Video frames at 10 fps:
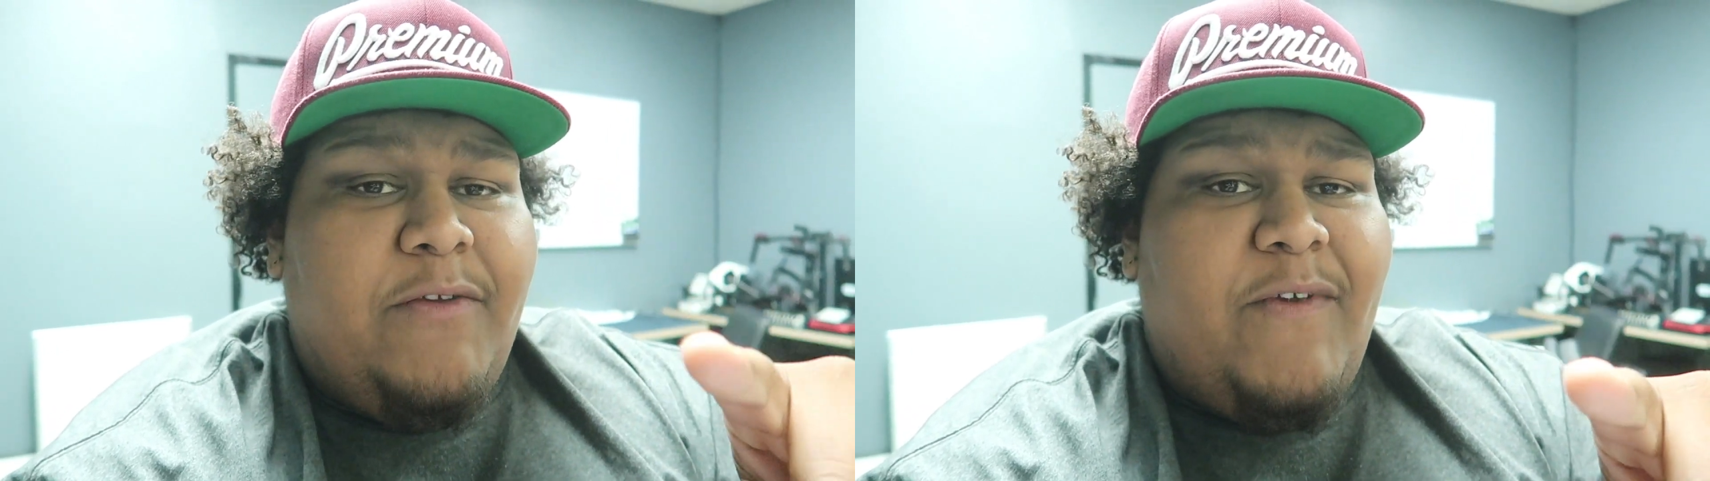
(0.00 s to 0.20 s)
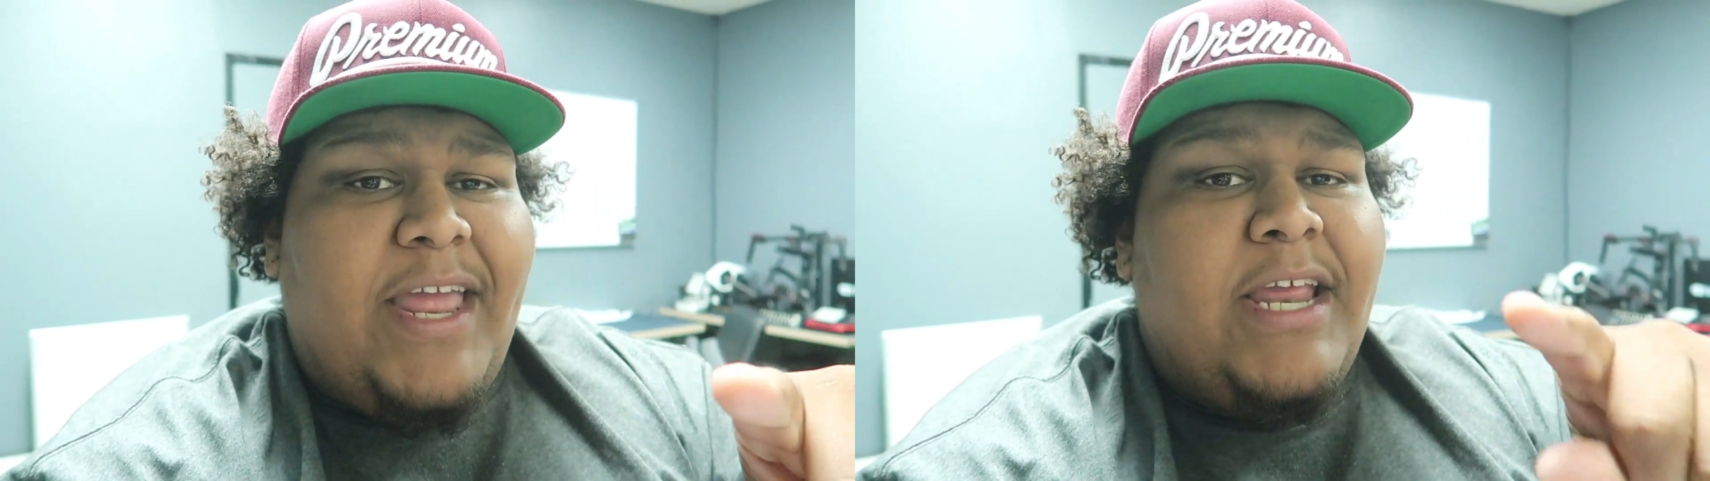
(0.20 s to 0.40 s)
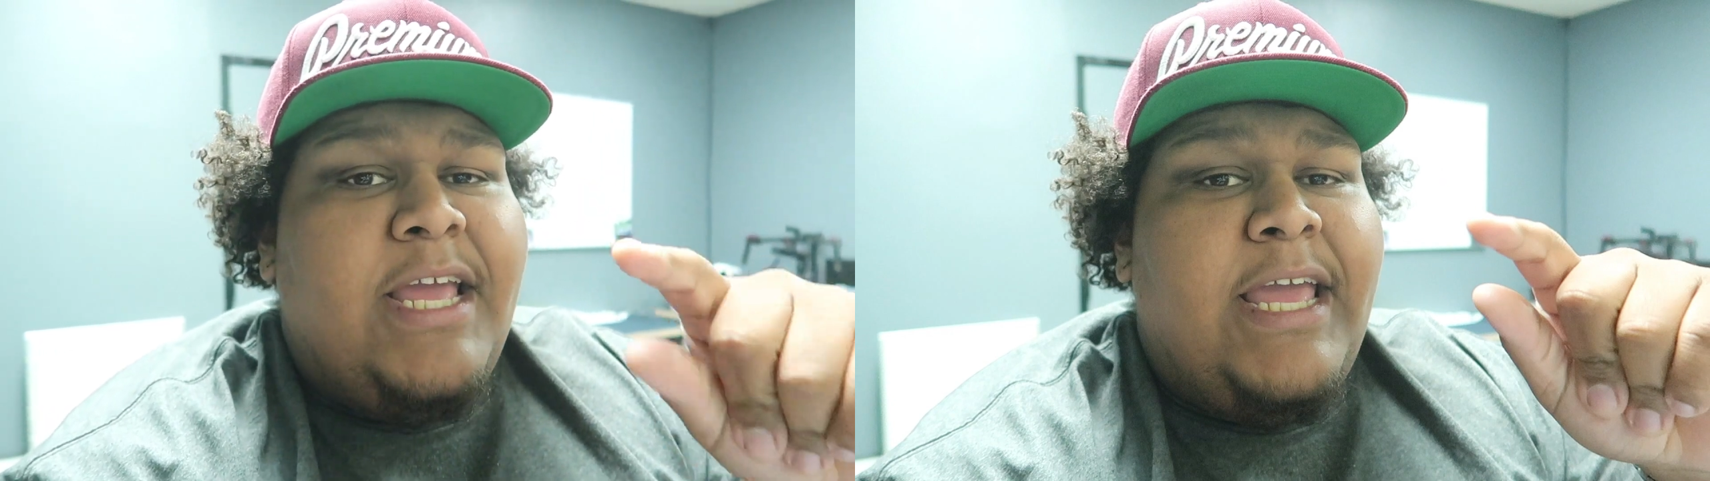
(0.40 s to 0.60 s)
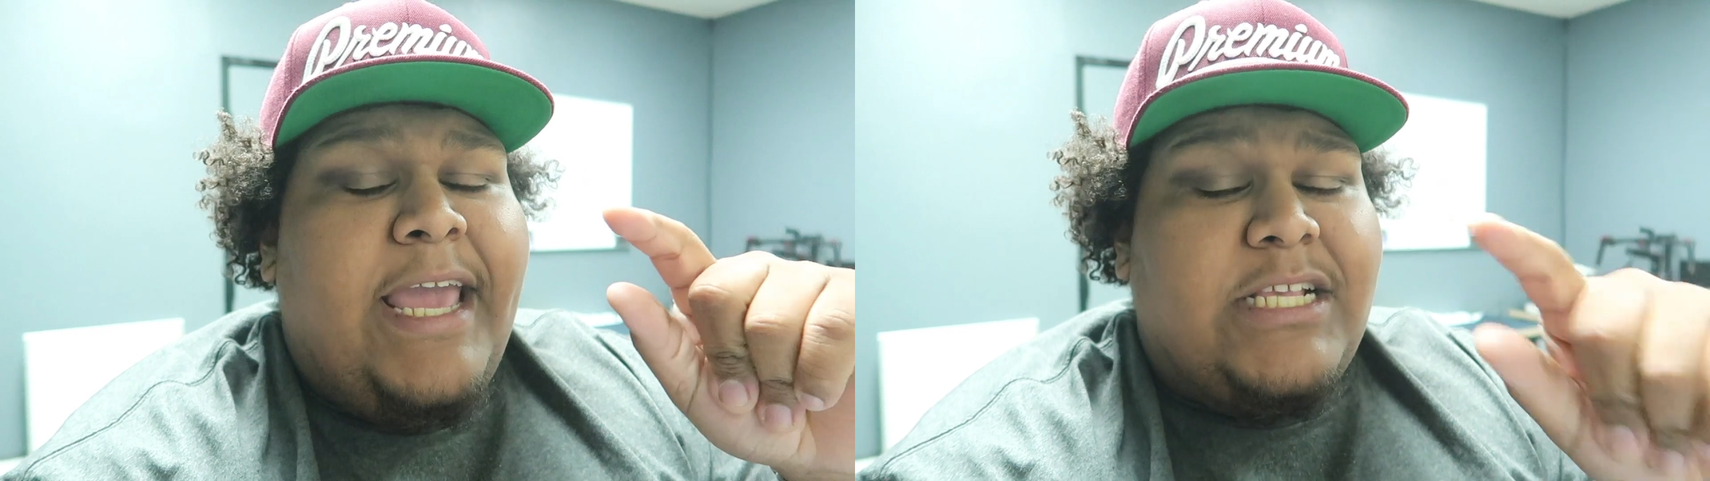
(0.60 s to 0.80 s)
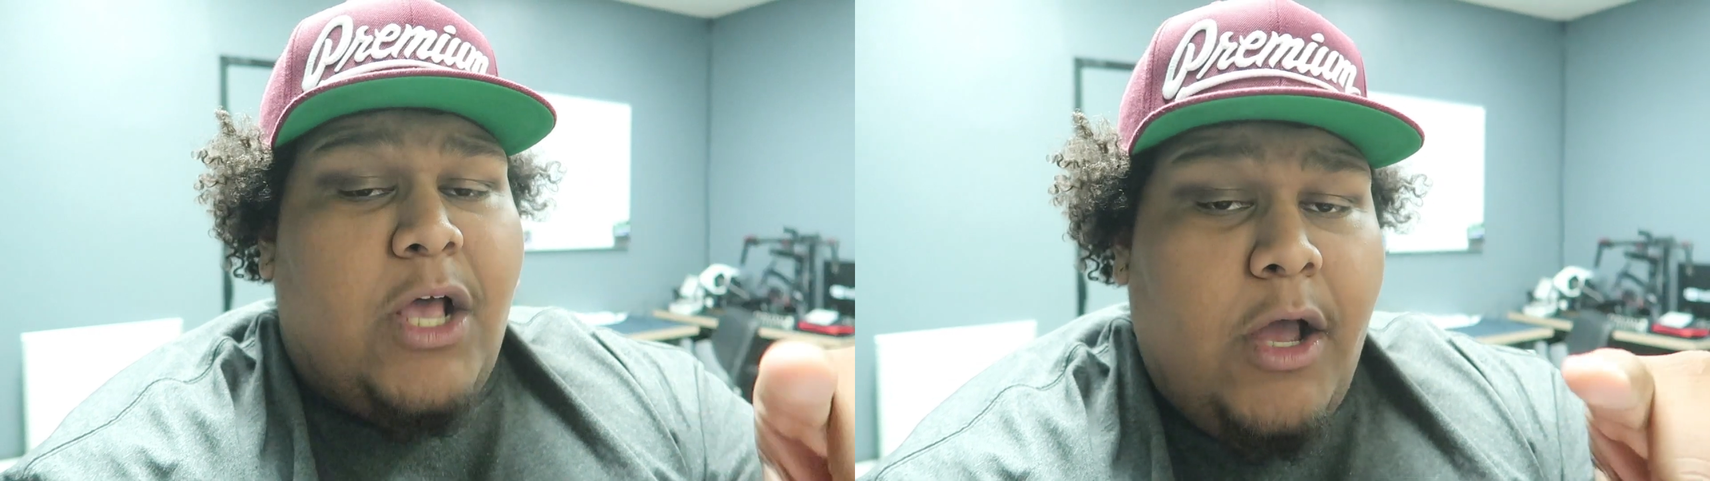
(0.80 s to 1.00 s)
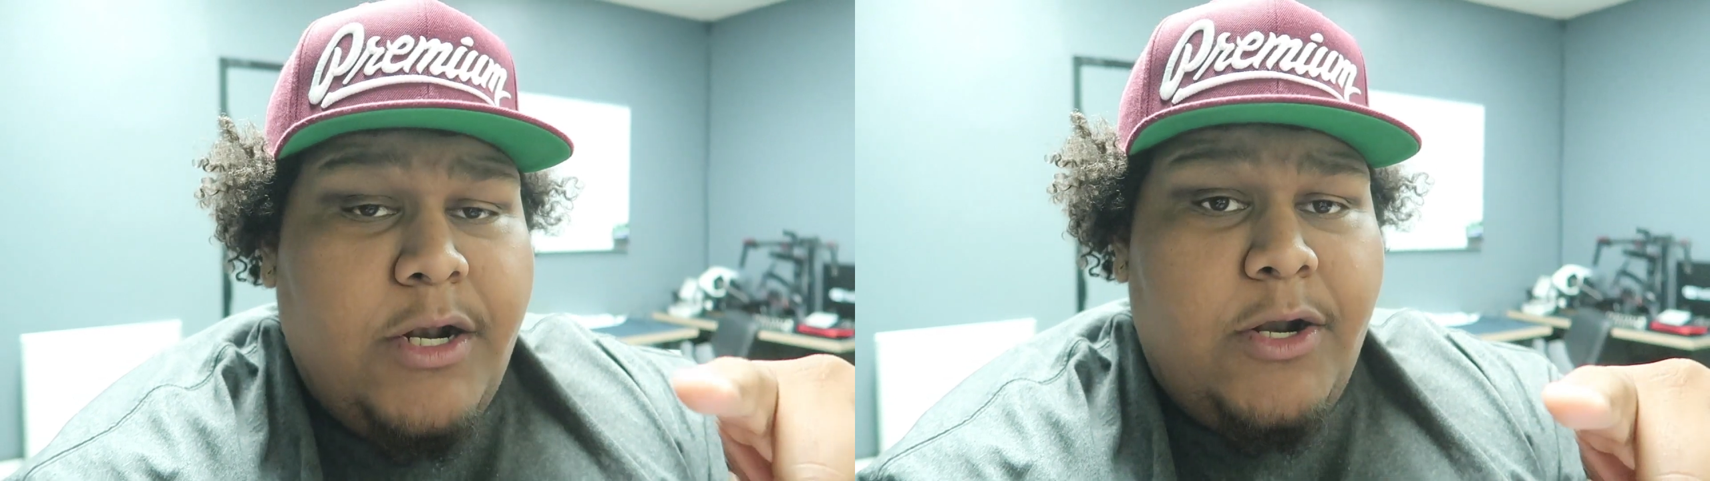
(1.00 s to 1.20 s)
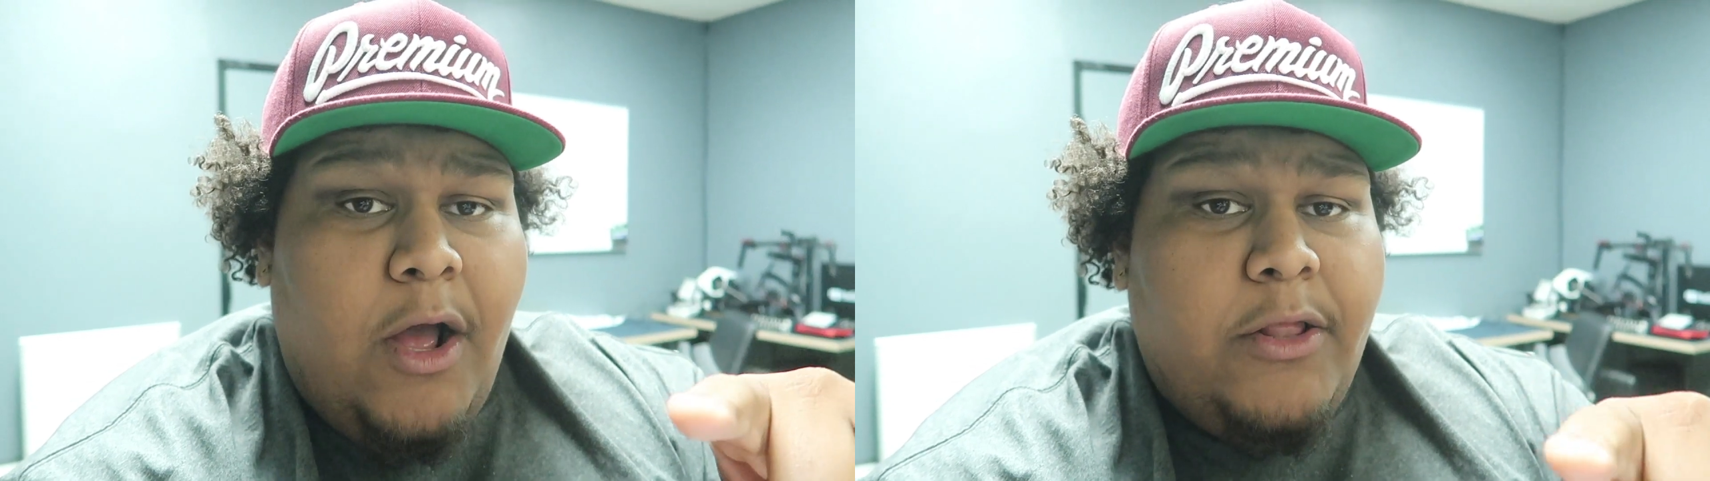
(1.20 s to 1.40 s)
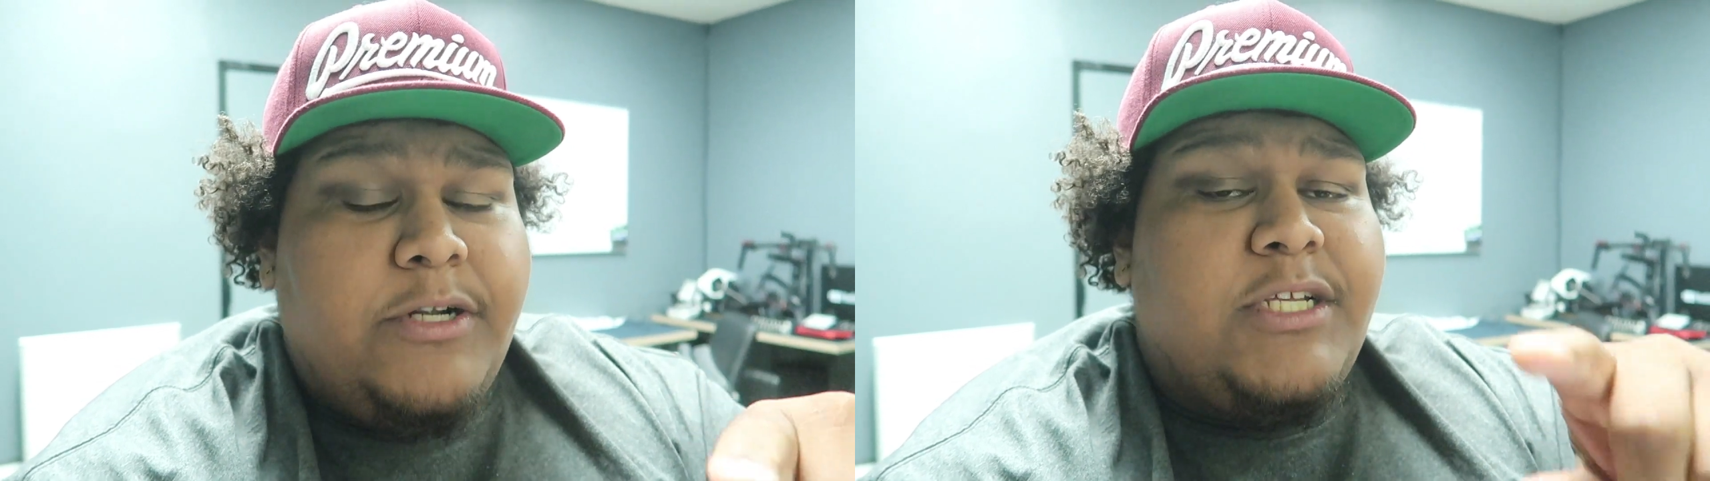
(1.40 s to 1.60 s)
event, it's
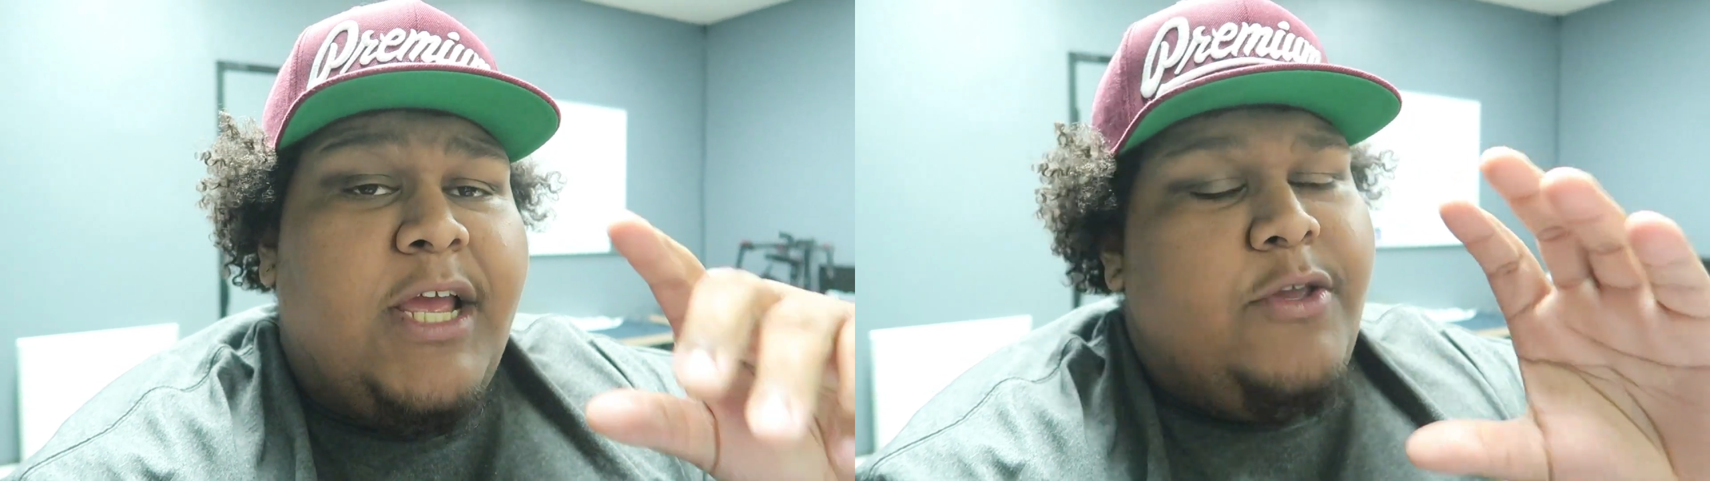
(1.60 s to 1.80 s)
$100.